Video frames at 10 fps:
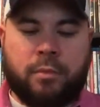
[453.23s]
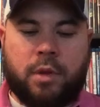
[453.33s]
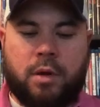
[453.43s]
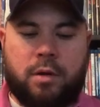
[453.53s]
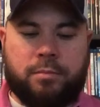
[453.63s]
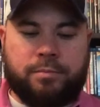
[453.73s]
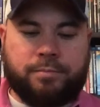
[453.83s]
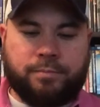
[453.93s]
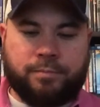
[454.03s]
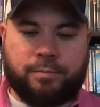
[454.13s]

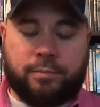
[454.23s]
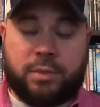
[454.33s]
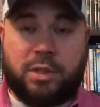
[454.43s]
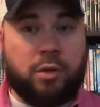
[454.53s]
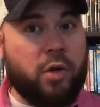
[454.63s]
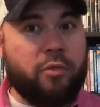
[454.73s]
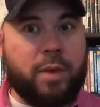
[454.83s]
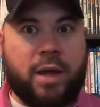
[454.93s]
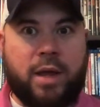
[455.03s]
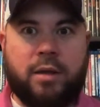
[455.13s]
It's a little over my
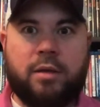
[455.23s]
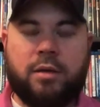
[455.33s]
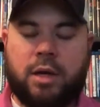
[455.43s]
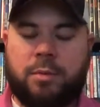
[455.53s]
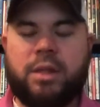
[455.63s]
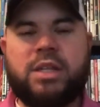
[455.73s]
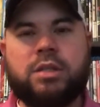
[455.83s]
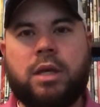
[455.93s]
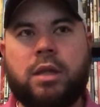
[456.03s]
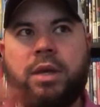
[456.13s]
head. At least
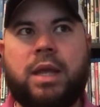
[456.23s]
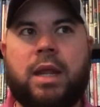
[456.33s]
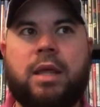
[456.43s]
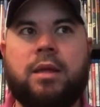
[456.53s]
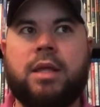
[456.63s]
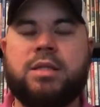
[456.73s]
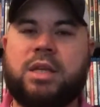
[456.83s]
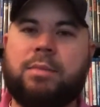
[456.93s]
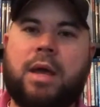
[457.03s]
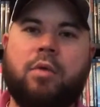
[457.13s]
in the beginning, it
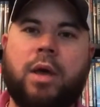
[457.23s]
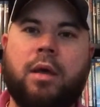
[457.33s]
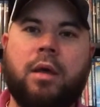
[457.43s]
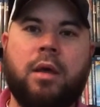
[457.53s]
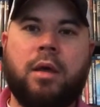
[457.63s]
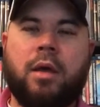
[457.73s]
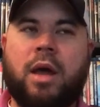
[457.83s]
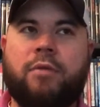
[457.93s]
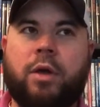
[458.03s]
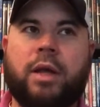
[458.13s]
seemed that way.
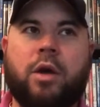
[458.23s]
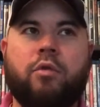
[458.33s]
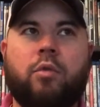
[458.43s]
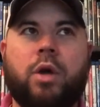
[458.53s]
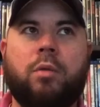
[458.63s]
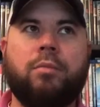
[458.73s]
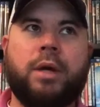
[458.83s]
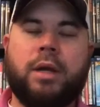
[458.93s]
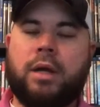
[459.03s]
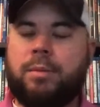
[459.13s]
I felt like overwhelmed,
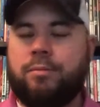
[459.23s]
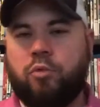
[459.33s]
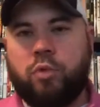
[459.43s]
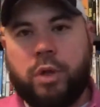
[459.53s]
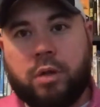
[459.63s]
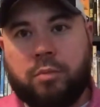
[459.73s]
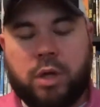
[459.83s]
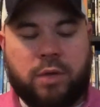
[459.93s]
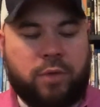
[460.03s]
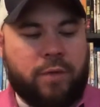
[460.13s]
but really good
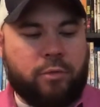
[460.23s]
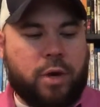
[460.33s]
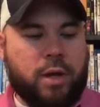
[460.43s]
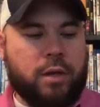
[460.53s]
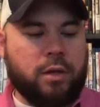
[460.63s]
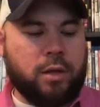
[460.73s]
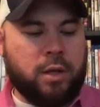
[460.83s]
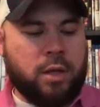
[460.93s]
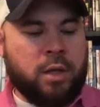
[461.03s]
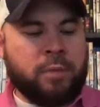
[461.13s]
book if you haven't read it.
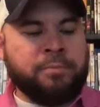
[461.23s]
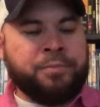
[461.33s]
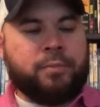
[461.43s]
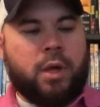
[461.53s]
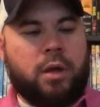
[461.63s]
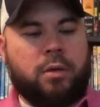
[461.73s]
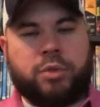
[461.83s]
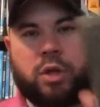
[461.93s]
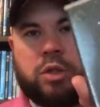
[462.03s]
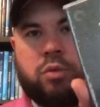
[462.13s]
So
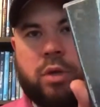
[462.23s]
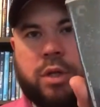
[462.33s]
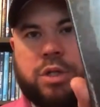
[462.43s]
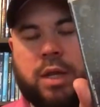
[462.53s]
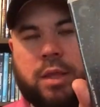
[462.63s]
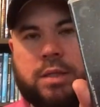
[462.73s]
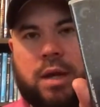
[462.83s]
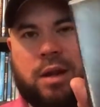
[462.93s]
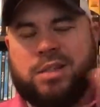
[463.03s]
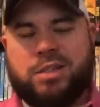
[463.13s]
I just wanted to check this out.
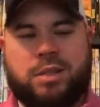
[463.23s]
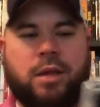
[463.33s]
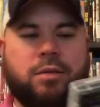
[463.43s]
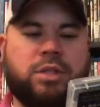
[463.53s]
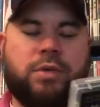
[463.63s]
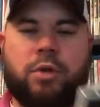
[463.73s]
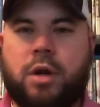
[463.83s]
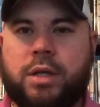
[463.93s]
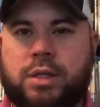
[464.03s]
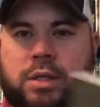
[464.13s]
I just think Stephen
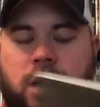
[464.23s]
Hawking's like an